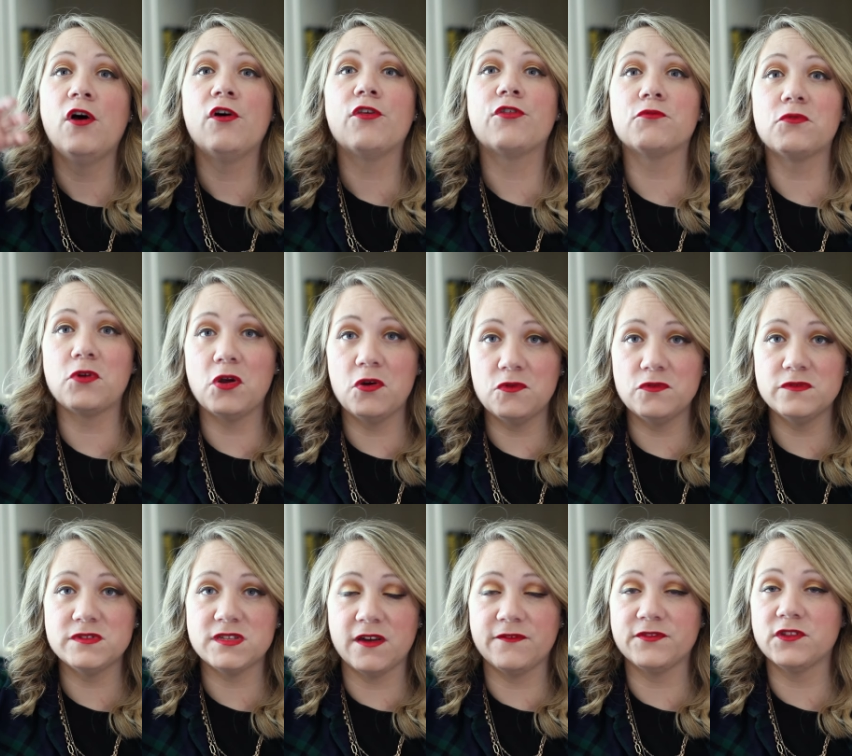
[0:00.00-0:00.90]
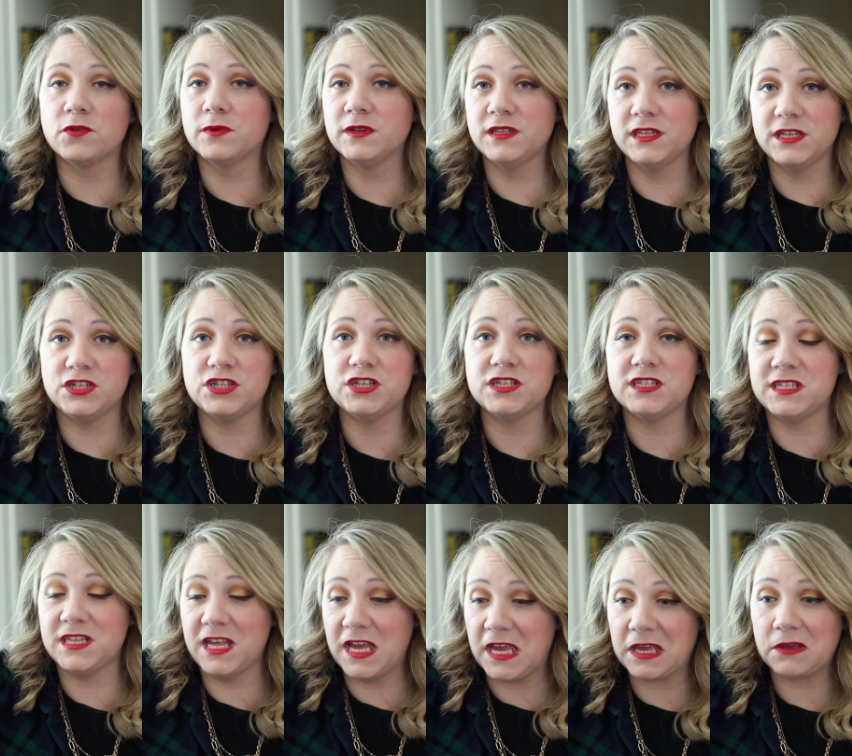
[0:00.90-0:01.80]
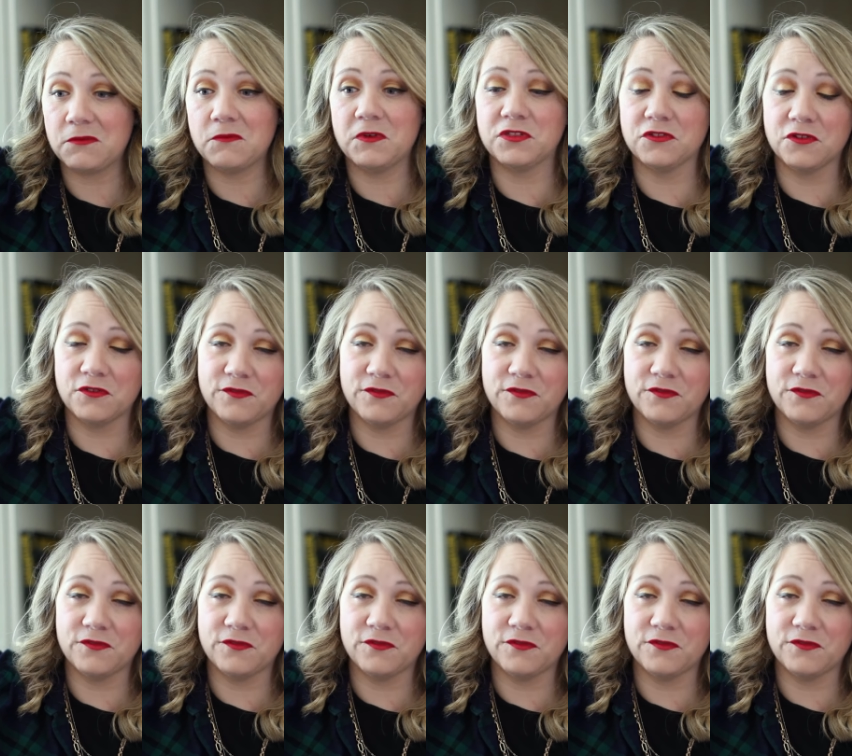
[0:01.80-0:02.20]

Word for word: throes of the religious thing with her